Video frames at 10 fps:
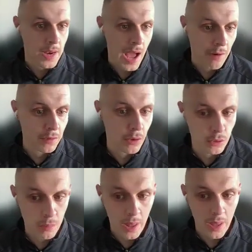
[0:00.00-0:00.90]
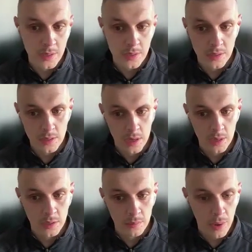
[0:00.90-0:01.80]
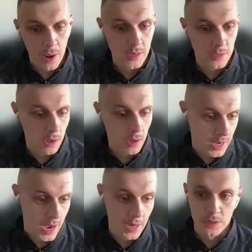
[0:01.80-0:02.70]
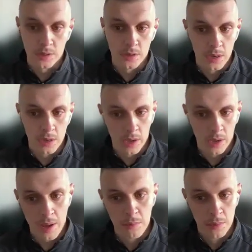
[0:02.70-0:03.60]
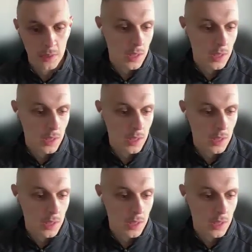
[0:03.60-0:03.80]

having those players and players like Tash and like Em